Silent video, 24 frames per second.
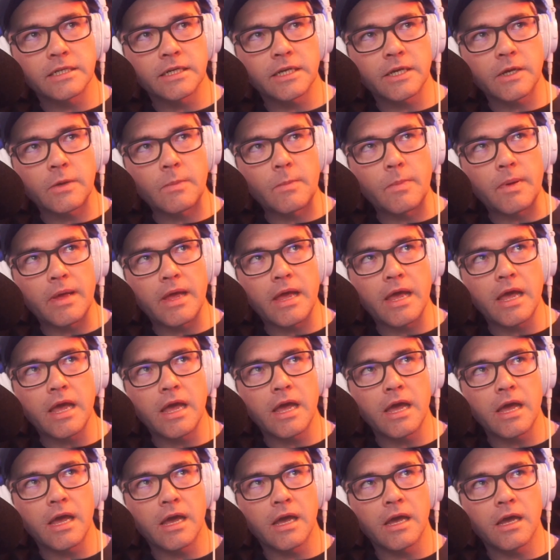
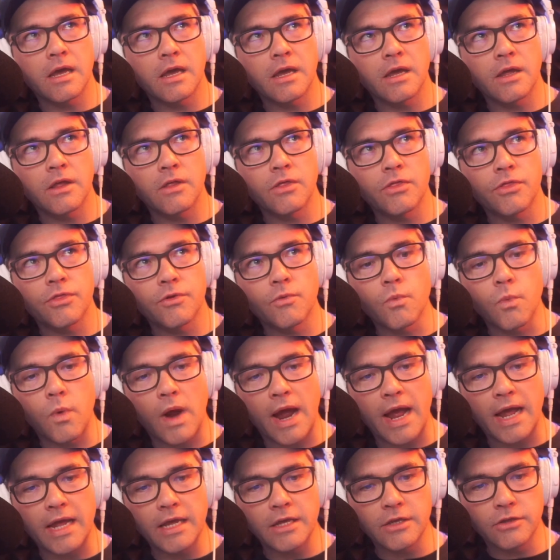compare the
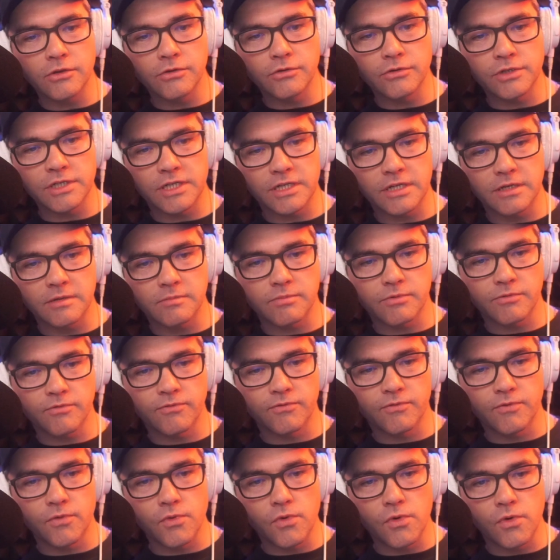way you did it
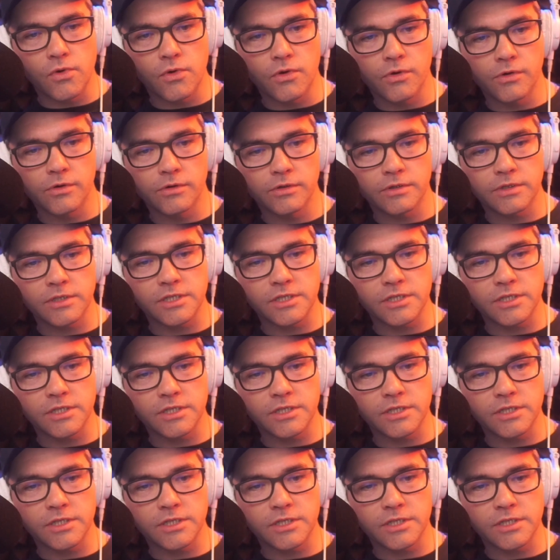before